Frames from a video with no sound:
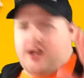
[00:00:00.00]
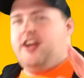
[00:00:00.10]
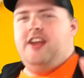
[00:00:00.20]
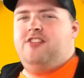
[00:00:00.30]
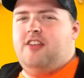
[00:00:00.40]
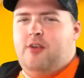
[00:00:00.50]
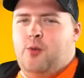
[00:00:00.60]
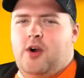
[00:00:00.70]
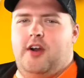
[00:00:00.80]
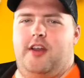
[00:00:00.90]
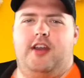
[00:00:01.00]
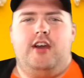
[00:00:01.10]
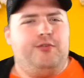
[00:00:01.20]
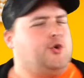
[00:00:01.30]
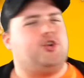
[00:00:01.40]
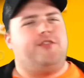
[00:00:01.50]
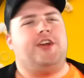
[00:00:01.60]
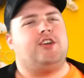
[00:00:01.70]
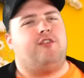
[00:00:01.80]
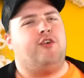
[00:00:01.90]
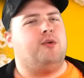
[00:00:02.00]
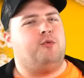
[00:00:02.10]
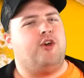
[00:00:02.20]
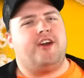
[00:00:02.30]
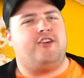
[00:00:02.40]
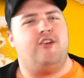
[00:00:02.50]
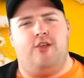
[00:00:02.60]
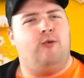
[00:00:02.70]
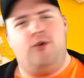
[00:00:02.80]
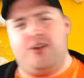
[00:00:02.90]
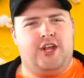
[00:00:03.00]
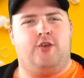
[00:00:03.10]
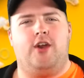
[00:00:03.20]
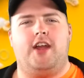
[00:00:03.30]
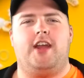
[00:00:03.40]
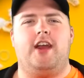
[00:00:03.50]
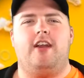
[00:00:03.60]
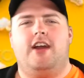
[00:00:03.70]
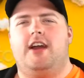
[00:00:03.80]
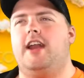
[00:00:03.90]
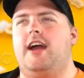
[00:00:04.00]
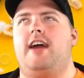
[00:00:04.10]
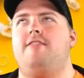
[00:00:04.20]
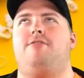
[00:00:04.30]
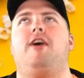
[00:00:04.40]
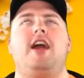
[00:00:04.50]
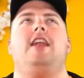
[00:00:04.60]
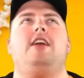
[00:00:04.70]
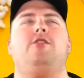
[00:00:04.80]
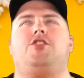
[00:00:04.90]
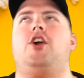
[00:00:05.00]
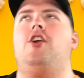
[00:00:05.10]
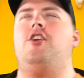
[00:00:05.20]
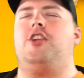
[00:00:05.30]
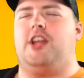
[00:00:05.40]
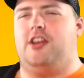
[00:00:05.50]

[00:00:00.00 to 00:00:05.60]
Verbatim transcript: Greetings everyone, future feature film director The Rookie Critic here, and I have finally returned to